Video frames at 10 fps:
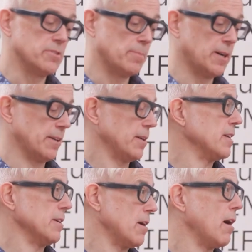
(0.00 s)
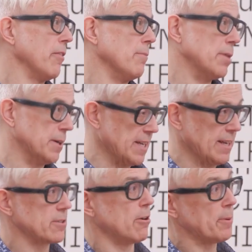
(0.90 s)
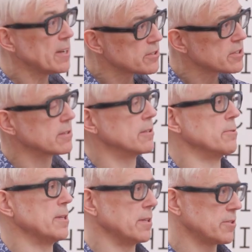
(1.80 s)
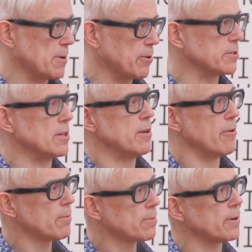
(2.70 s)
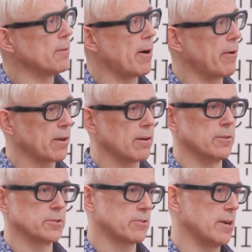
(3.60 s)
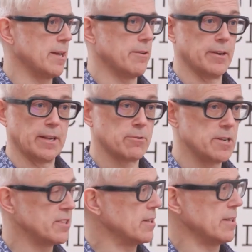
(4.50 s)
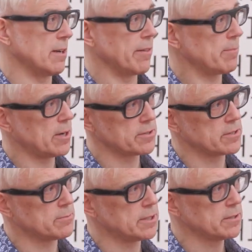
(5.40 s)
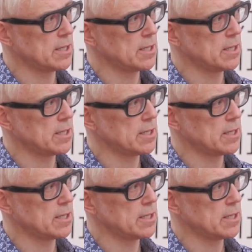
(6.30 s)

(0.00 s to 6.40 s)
the pun, are the burning topics that we experience in Europe, America, Australia, and increasingly in other parts of the world.